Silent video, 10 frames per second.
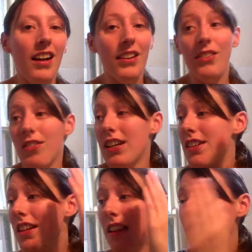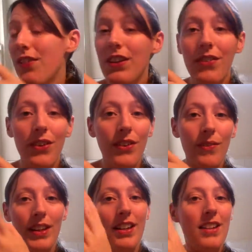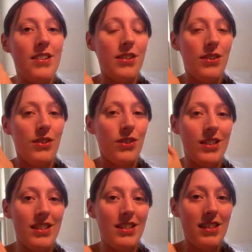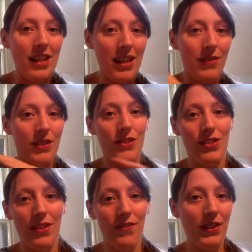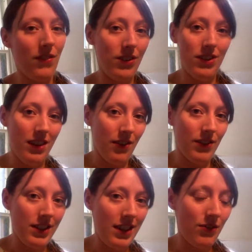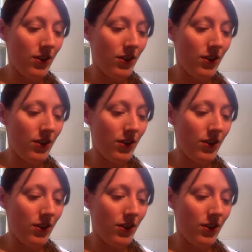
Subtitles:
He would run into the living room and into Chris's study, which was something Watson never did.